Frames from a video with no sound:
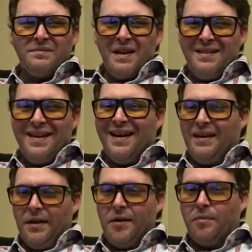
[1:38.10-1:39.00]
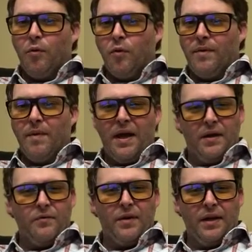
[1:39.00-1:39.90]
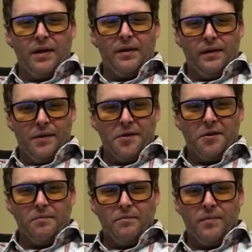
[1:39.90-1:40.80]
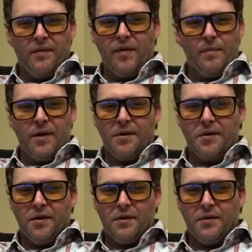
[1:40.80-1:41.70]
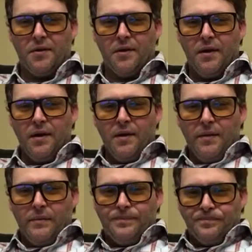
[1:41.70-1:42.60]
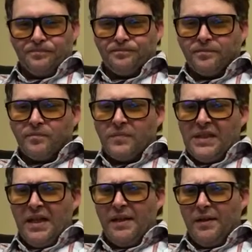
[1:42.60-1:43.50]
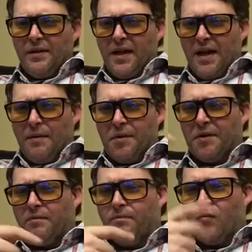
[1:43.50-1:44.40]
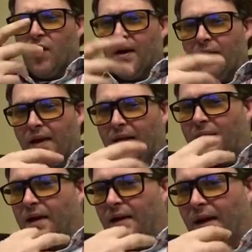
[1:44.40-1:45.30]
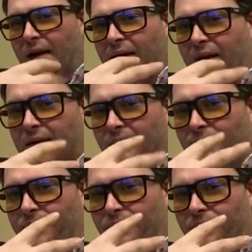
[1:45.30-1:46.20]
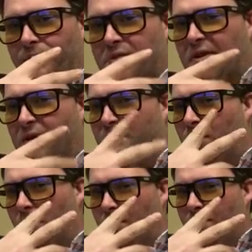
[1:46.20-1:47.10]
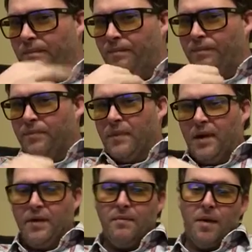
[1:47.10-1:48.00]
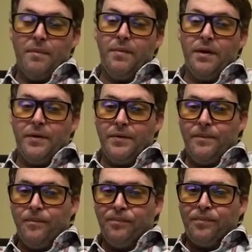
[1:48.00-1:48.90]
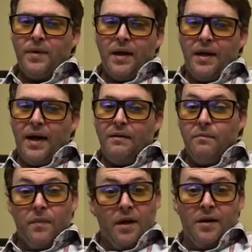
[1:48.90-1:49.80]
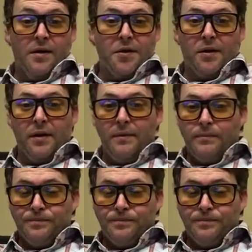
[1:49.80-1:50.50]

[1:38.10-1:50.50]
90s boy band ridiculous, if that makes sense. Like it looked like I was trying to cut like a symbol into my beard. And I honestly,